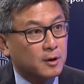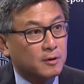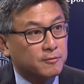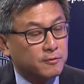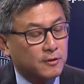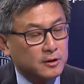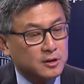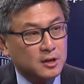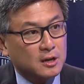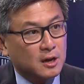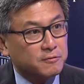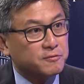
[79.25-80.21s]

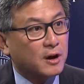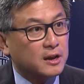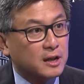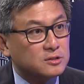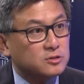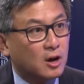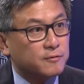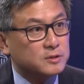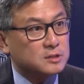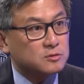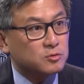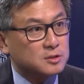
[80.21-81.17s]
funding and finance
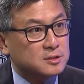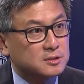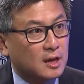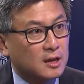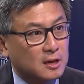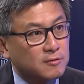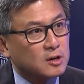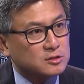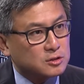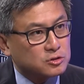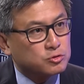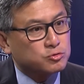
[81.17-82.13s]
offices for the state, giving
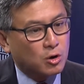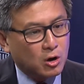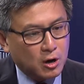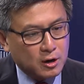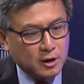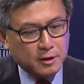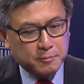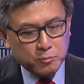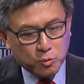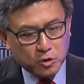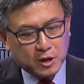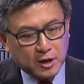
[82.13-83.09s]
us a strong and
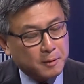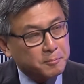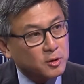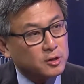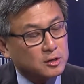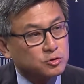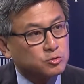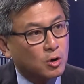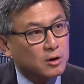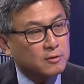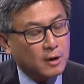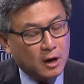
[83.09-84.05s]
working on building a
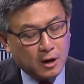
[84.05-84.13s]
strong